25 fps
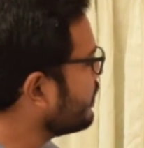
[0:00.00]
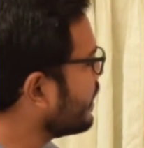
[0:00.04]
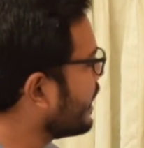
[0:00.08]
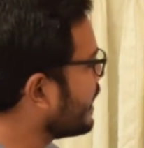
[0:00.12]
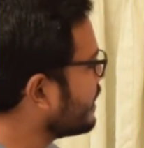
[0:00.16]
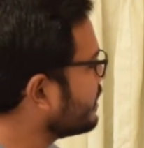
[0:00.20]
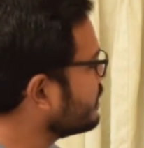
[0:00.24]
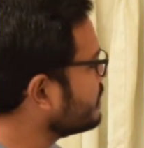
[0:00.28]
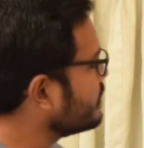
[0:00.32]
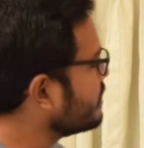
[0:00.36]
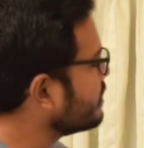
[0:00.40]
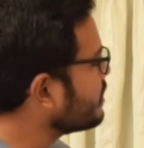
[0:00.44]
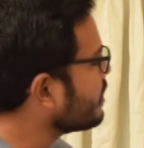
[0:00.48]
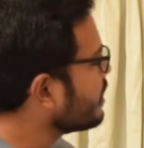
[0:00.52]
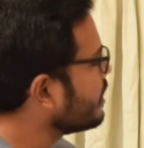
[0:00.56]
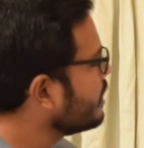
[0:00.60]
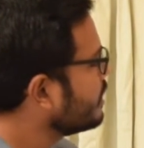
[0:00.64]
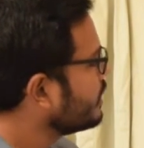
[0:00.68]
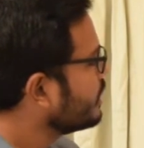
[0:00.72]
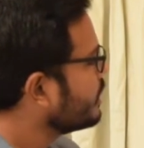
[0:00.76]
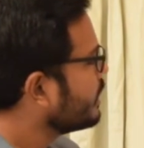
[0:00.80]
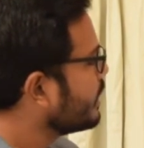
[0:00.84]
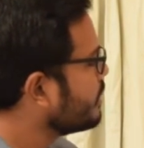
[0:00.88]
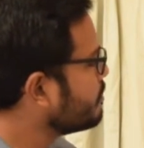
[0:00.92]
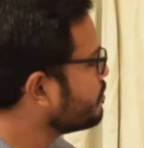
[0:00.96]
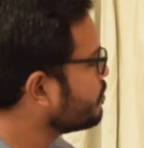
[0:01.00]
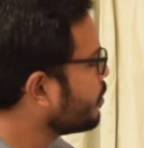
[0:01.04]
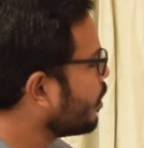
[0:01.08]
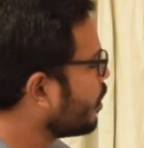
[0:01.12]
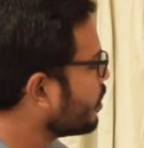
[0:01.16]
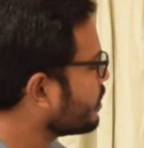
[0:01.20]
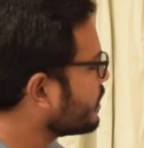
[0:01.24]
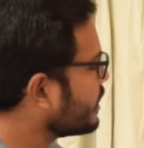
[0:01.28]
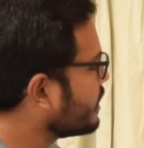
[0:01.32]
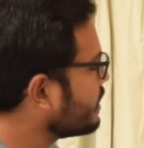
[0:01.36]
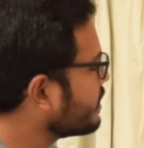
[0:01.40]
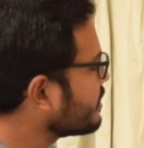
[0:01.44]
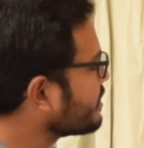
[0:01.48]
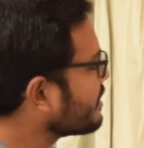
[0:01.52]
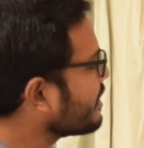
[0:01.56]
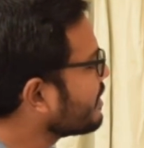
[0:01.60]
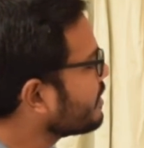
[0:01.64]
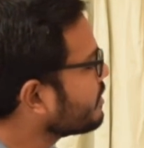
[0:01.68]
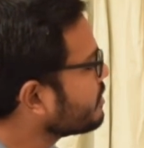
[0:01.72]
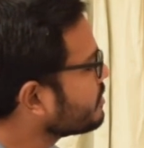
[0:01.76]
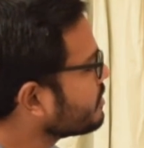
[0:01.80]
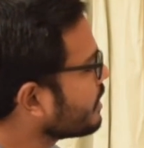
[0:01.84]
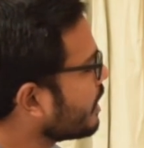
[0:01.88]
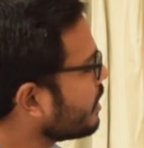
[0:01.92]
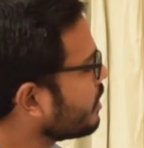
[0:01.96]
another important
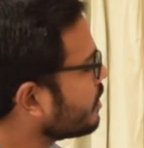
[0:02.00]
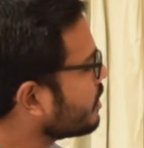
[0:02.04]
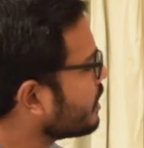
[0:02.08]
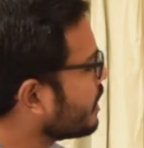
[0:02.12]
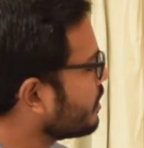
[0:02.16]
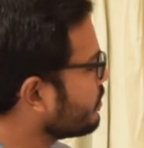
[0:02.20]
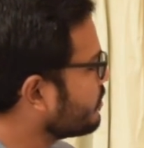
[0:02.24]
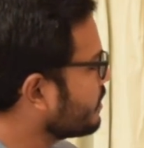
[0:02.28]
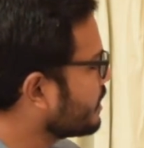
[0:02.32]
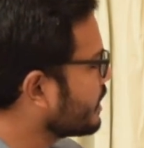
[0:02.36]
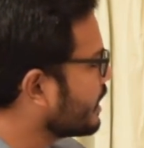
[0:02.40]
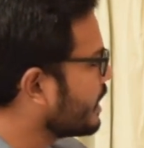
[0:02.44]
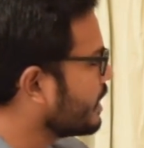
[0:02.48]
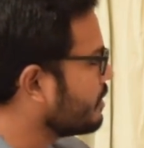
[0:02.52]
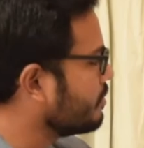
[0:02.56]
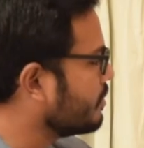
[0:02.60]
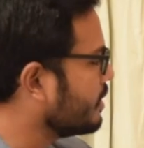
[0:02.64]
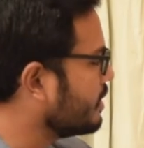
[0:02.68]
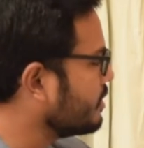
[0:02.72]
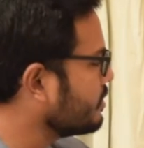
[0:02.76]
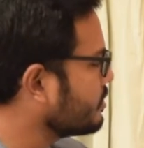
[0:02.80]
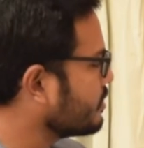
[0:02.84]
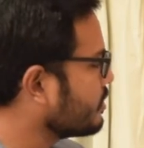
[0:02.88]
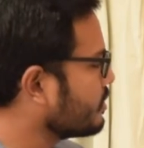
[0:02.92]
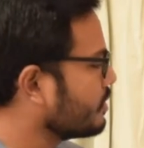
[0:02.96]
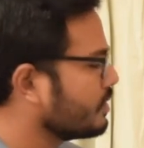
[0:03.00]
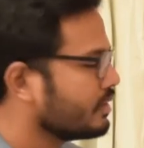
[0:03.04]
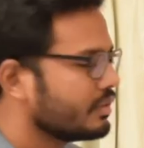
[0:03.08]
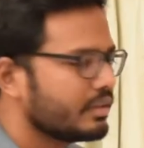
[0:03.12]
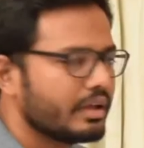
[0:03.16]
sialographic image,